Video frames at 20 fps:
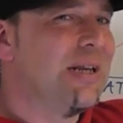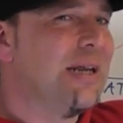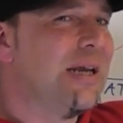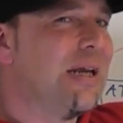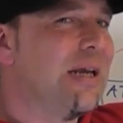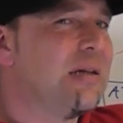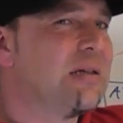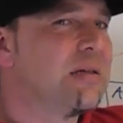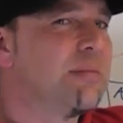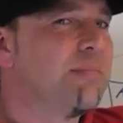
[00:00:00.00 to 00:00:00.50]

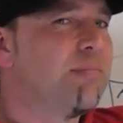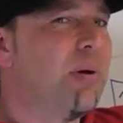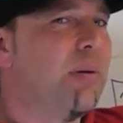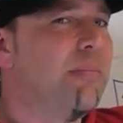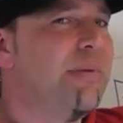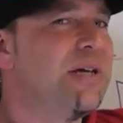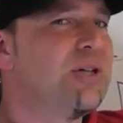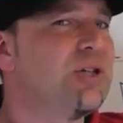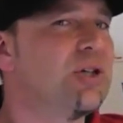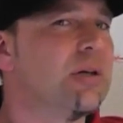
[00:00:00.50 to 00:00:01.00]
need
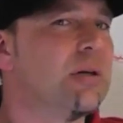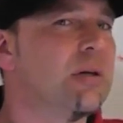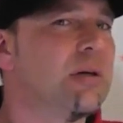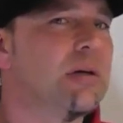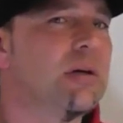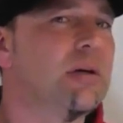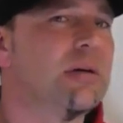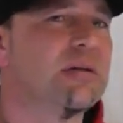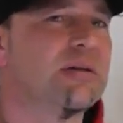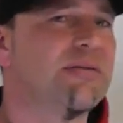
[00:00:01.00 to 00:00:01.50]
permission
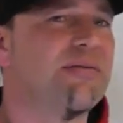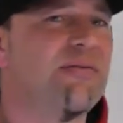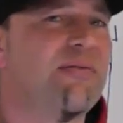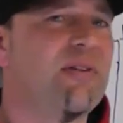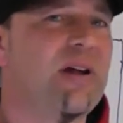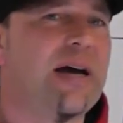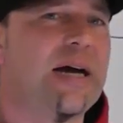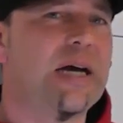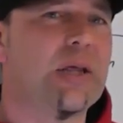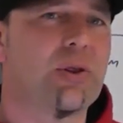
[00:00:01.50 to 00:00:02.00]
to
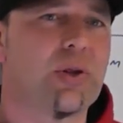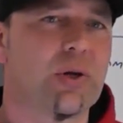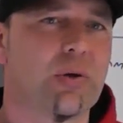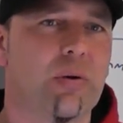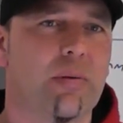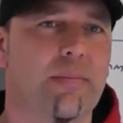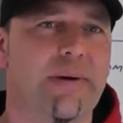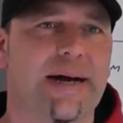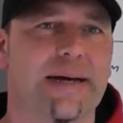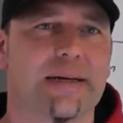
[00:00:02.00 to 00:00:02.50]
fly
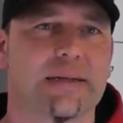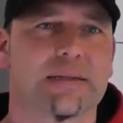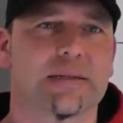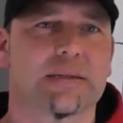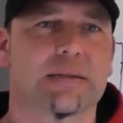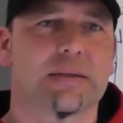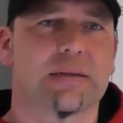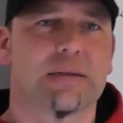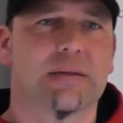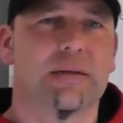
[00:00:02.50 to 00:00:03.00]
through a
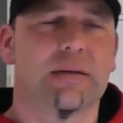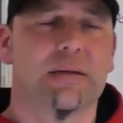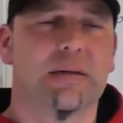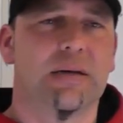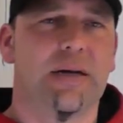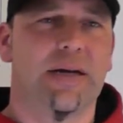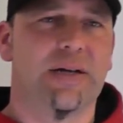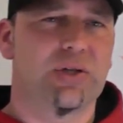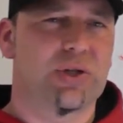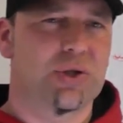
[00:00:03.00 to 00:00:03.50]
MATS.
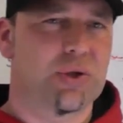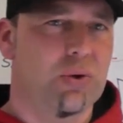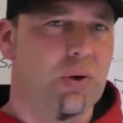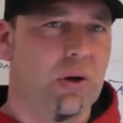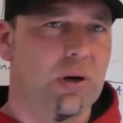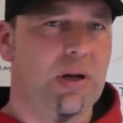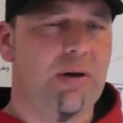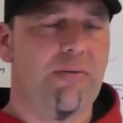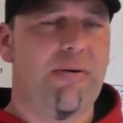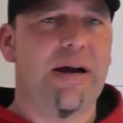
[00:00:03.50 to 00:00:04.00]
It's
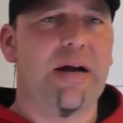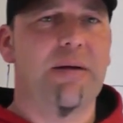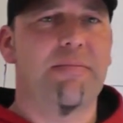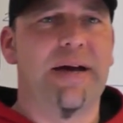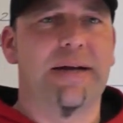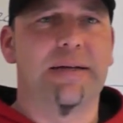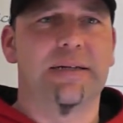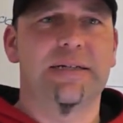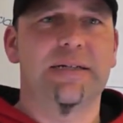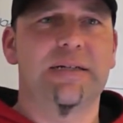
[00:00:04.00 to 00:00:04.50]
strongly
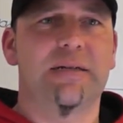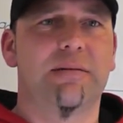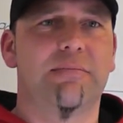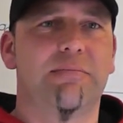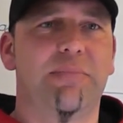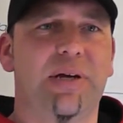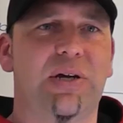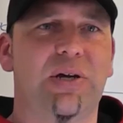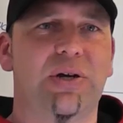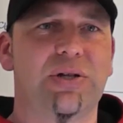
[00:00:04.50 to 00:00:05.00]

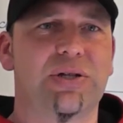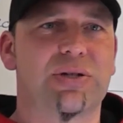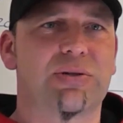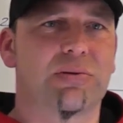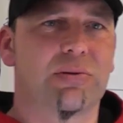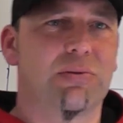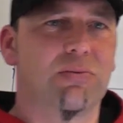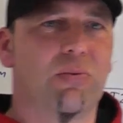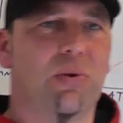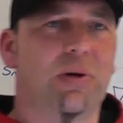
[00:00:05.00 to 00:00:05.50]
recommended because
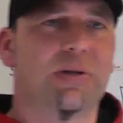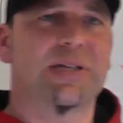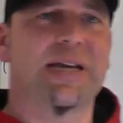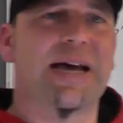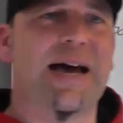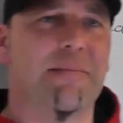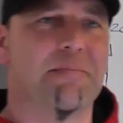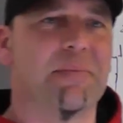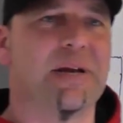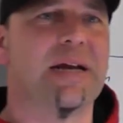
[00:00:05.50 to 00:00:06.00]
what's
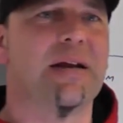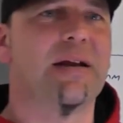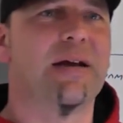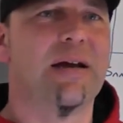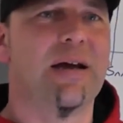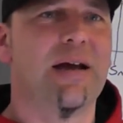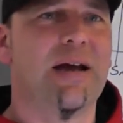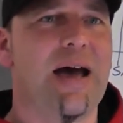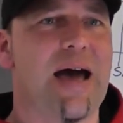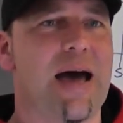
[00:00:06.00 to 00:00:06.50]
happening
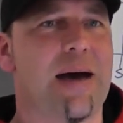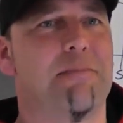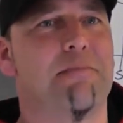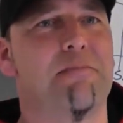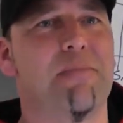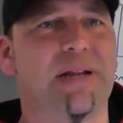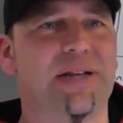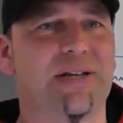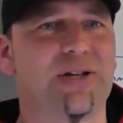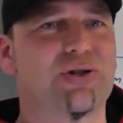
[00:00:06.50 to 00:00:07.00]
at
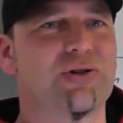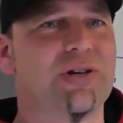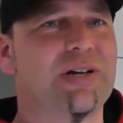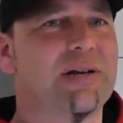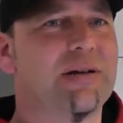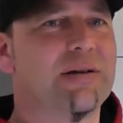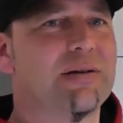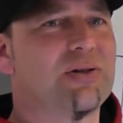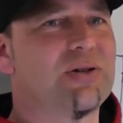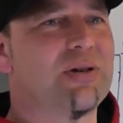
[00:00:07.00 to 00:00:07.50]

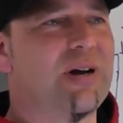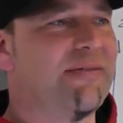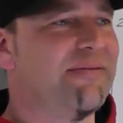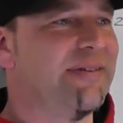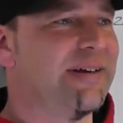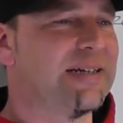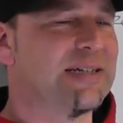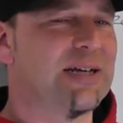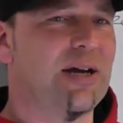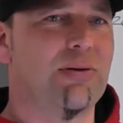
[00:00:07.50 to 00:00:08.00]
military
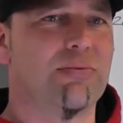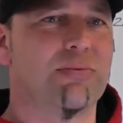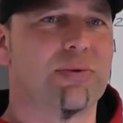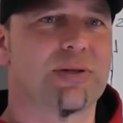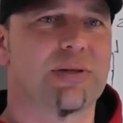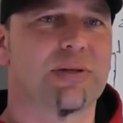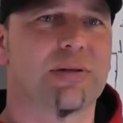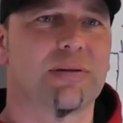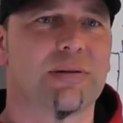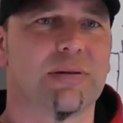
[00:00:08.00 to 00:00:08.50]
traffic
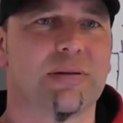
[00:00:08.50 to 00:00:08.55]
zones?